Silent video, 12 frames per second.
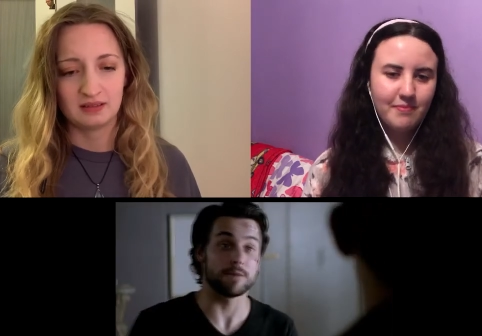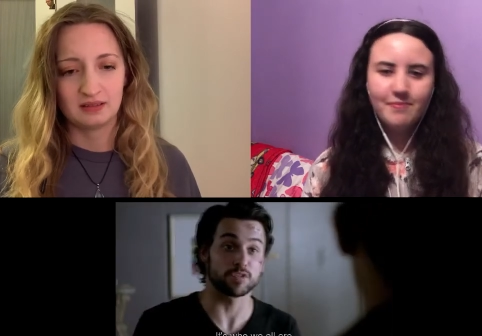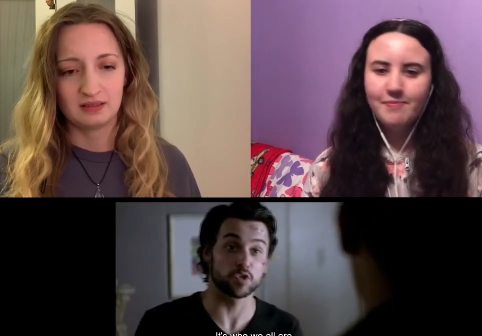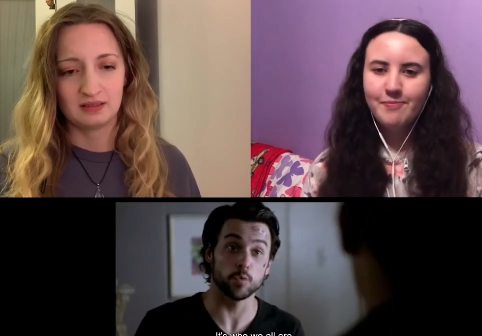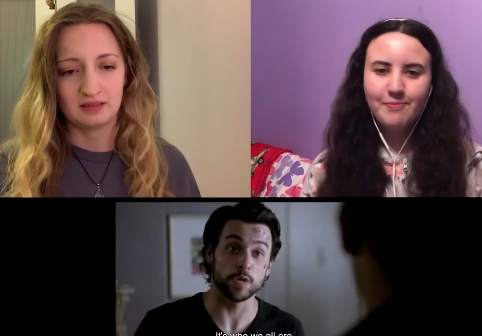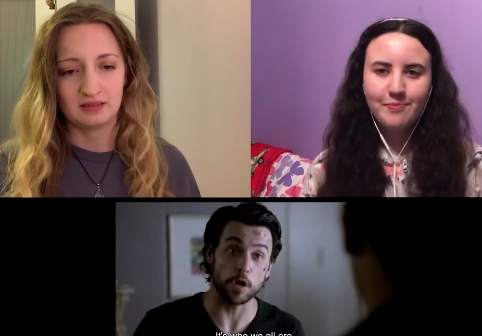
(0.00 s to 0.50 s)
Speaker 1: I
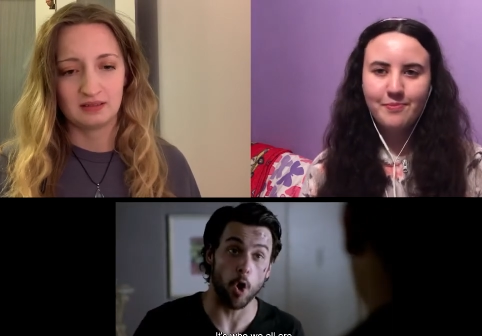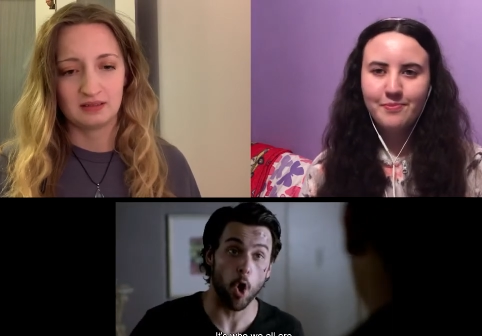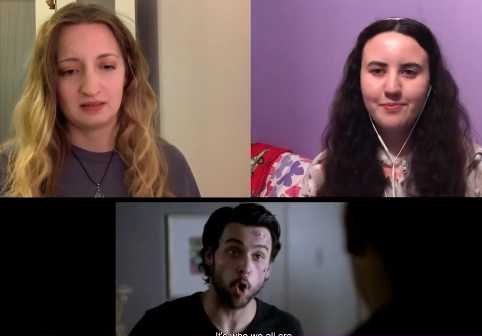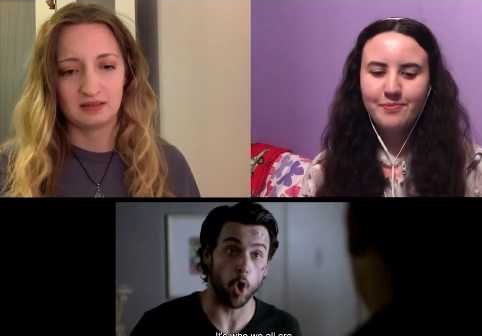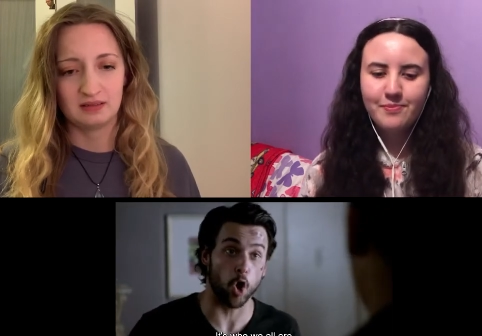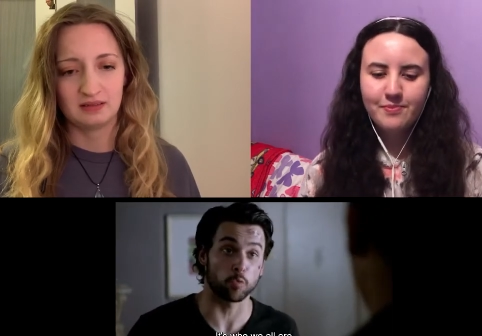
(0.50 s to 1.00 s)
am. It's who we
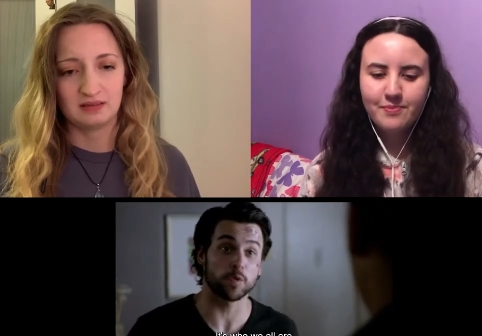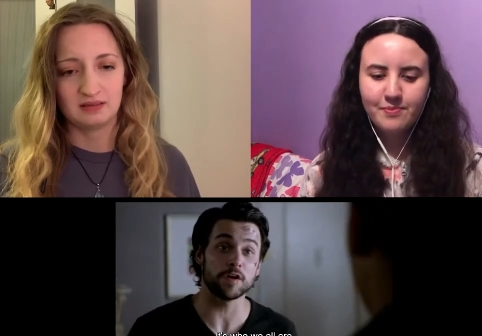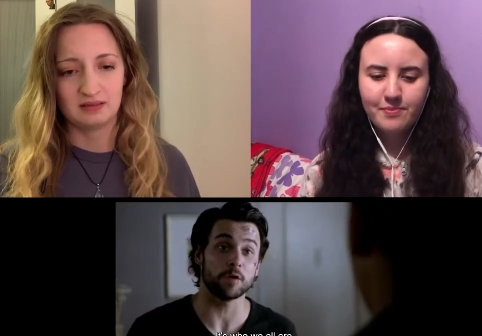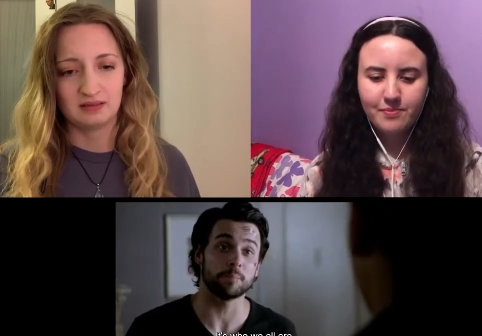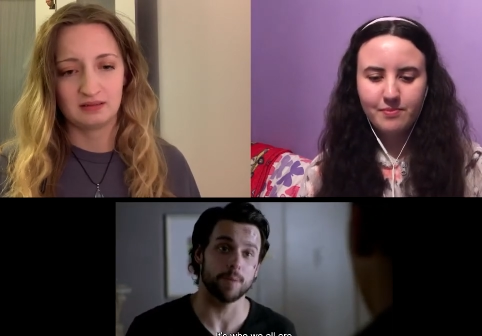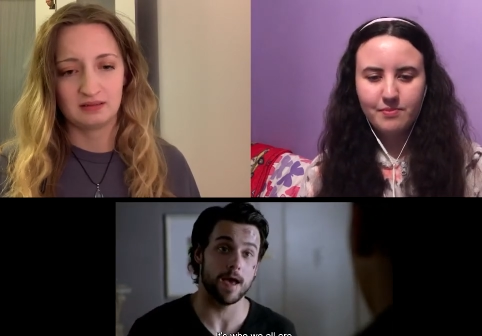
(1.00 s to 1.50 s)
all are.
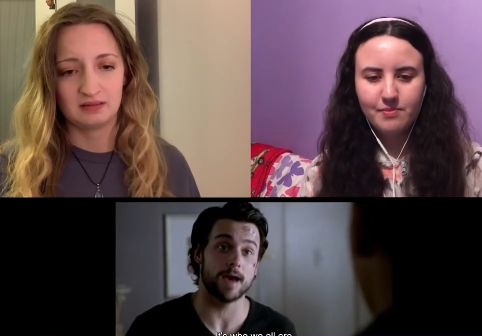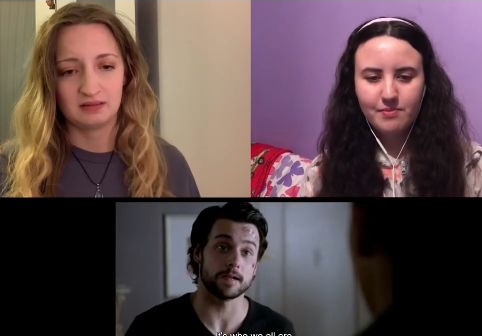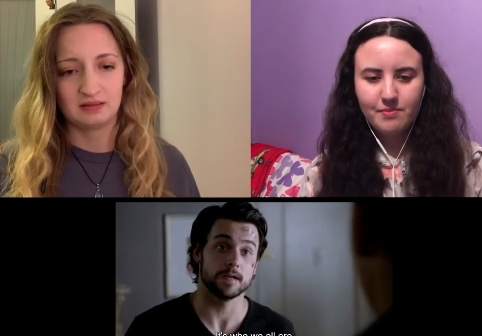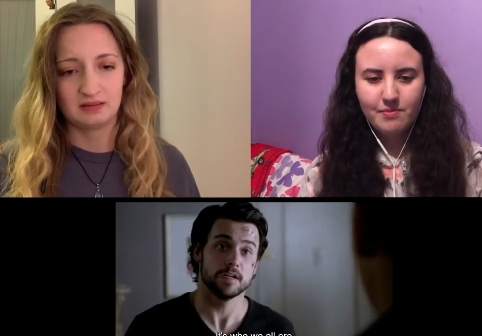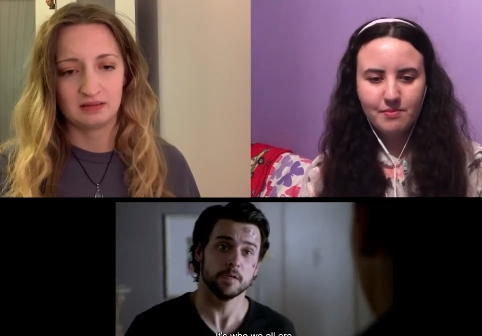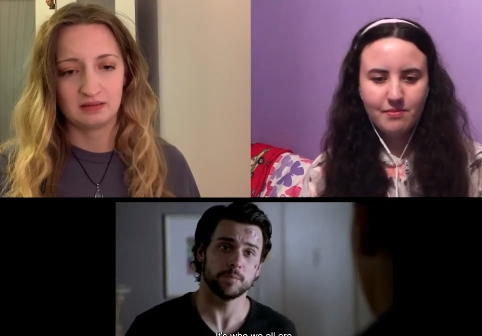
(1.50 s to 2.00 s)
We are
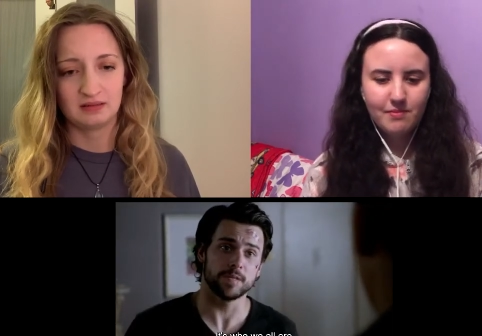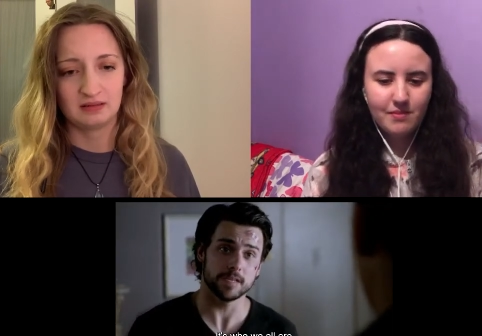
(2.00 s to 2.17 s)
bad